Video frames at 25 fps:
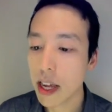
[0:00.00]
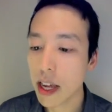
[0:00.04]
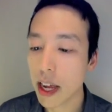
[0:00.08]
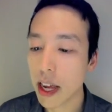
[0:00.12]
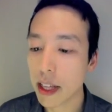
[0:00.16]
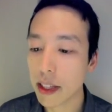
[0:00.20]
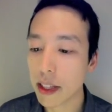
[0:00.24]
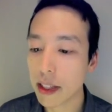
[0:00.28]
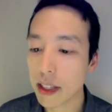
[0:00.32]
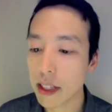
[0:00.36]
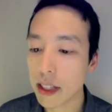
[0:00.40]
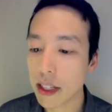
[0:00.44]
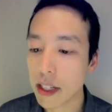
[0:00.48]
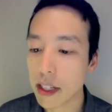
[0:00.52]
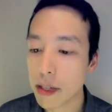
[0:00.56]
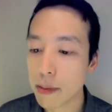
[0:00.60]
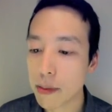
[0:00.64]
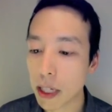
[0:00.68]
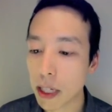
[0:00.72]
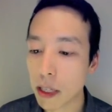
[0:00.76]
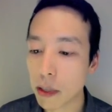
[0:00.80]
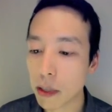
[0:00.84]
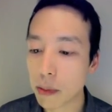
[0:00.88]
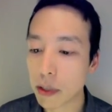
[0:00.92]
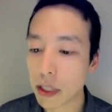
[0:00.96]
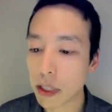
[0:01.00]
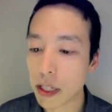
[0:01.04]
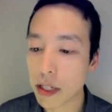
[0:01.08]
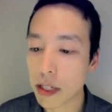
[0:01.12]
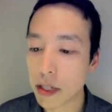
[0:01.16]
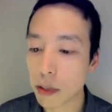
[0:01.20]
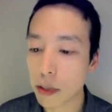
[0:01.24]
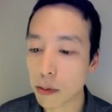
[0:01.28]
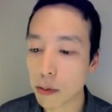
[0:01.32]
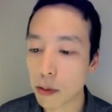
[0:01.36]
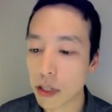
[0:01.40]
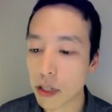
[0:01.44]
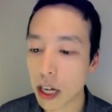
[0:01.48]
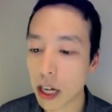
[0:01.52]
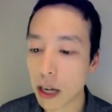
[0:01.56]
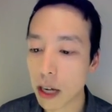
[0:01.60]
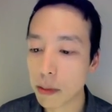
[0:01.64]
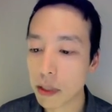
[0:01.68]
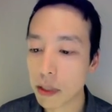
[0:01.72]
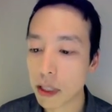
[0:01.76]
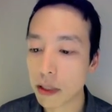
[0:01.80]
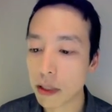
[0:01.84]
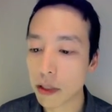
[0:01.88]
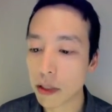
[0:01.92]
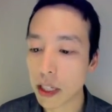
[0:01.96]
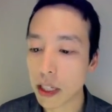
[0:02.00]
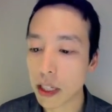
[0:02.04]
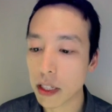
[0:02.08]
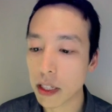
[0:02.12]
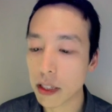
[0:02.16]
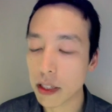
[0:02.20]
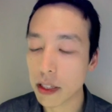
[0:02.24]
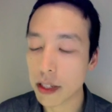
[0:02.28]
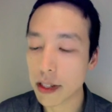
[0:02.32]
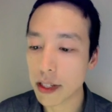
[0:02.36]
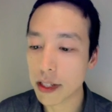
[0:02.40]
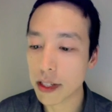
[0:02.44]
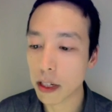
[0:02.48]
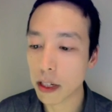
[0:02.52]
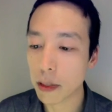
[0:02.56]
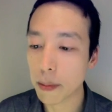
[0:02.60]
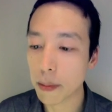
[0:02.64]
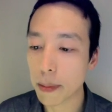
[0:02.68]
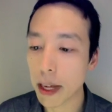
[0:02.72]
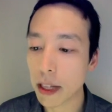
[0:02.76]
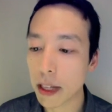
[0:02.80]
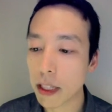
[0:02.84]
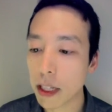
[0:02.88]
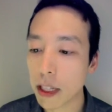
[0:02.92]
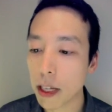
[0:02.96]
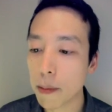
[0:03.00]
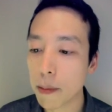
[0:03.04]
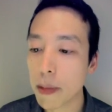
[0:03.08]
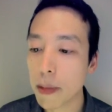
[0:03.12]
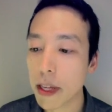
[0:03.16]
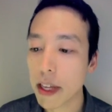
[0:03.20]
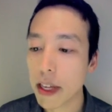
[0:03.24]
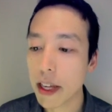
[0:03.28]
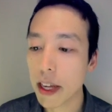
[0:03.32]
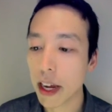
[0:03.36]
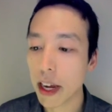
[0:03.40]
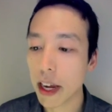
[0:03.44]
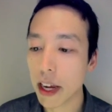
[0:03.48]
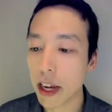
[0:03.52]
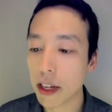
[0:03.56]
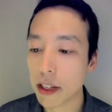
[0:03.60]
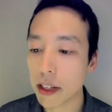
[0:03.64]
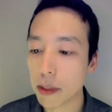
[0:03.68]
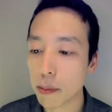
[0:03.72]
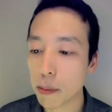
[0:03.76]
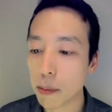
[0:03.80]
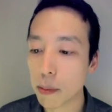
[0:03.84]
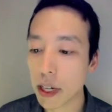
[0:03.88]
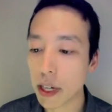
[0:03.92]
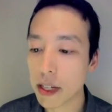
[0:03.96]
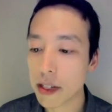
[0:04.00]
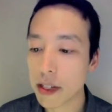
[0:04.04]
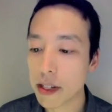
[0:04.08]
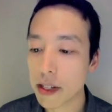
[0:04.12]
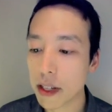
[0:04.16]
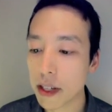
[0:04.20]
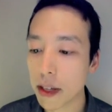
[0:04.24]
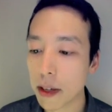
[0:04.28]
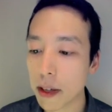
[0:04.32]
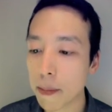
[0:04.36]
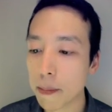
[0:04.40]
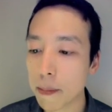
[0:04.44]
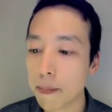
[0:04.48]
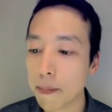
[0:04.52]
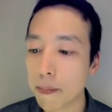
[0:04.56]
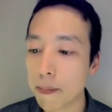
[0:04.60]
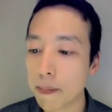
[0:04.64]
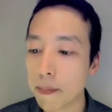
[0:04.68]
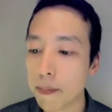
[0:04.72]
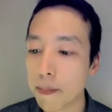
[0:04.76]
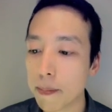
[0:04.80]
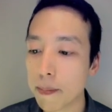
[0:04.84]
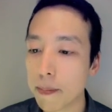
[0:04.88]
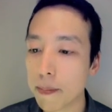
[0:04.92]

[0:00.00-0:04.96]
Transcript: and these microbleeds are predominantly located in the cerebellum and the brainstem,